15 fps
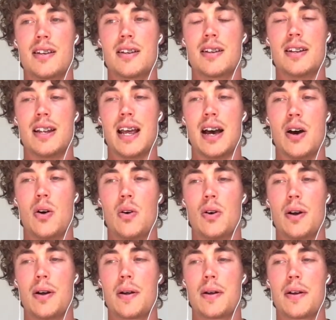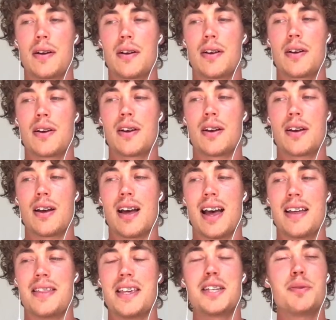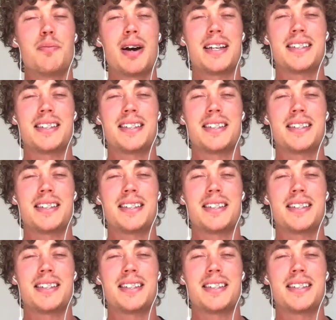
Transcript: Now, this might